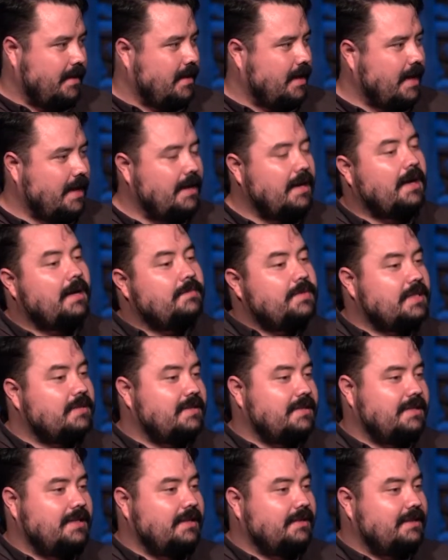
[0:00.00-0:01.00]
And I'm just
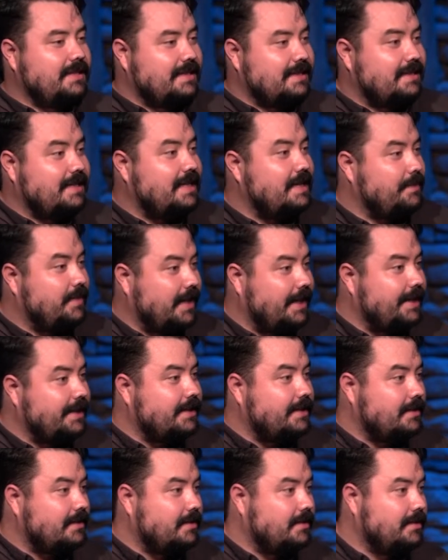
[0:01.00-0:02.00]
as guilty as
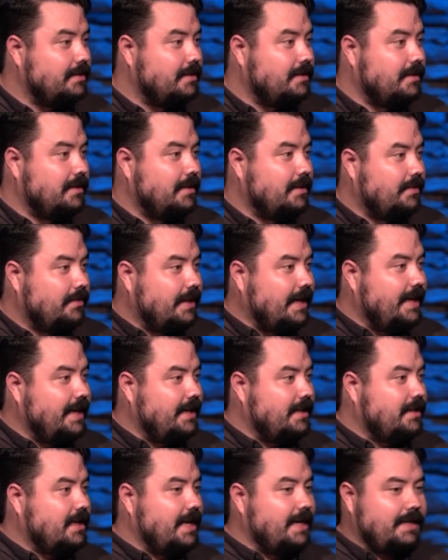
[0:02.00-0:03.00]
anybody,
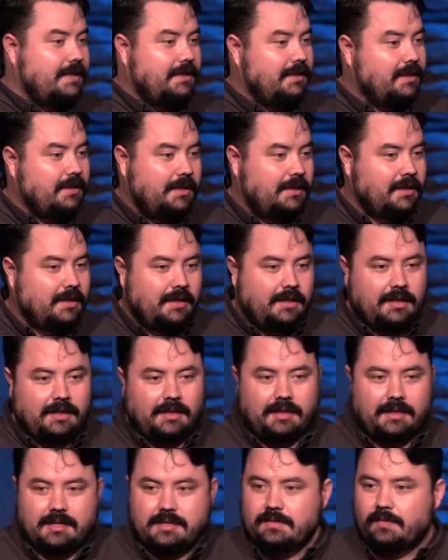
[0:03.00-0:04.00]
right? Like
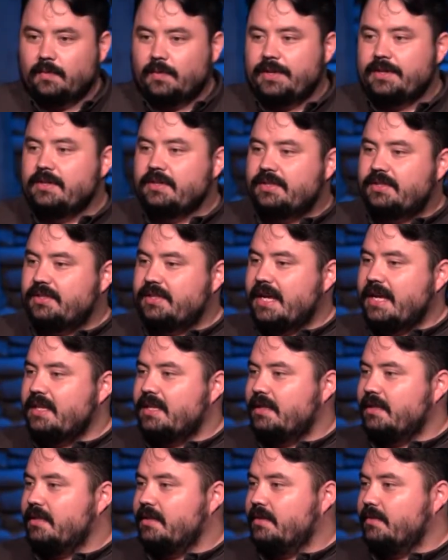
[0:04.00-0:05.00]
when you're
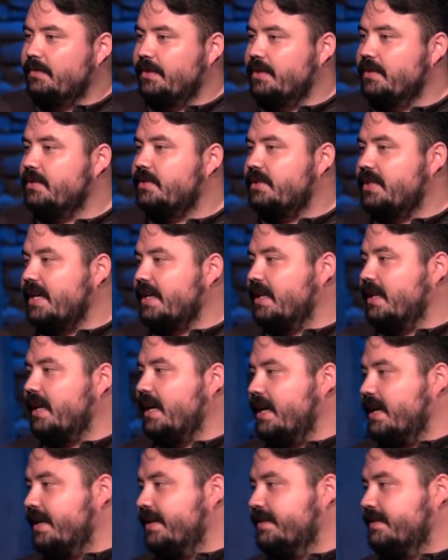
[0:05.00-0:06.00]
shaking
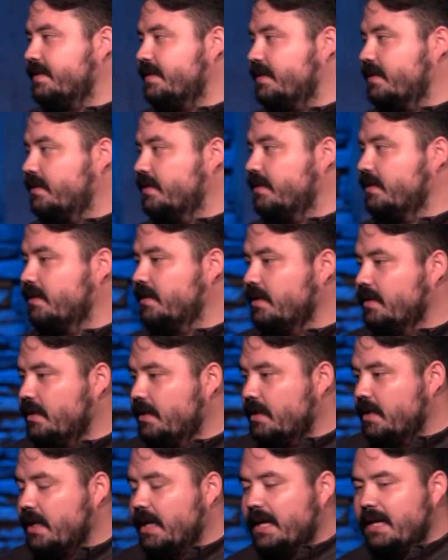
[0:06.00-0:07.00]
hands,
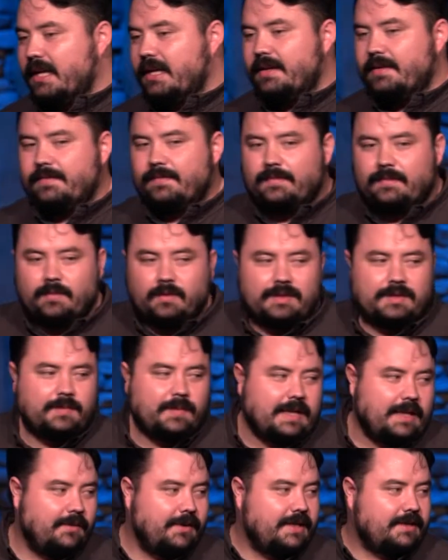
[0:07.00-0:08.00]
which
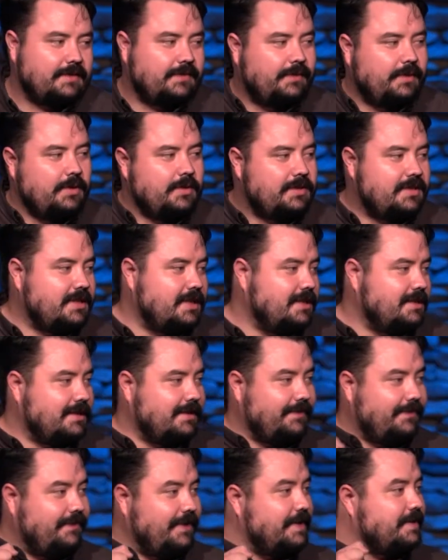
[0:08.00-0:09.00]
by the way, it's flu
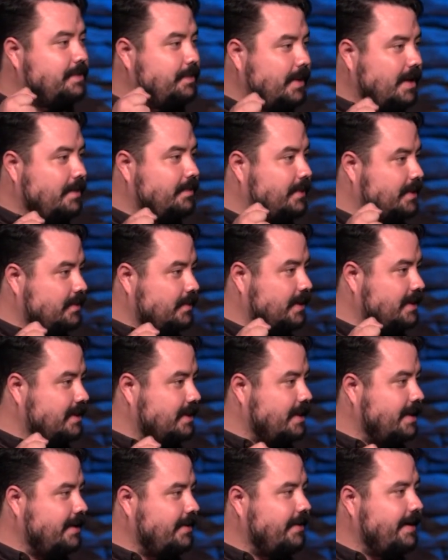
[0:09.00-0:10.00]
season, fist bump is what's
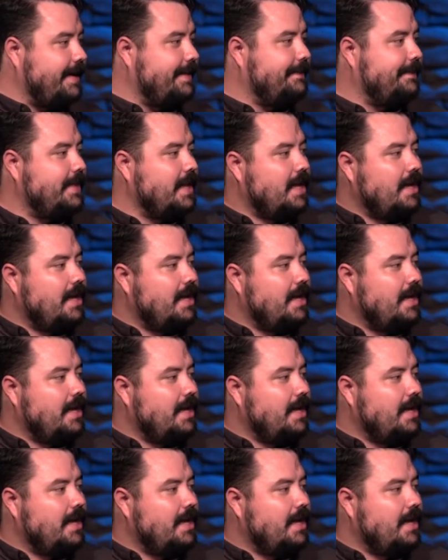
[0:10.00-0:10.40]
in, all right?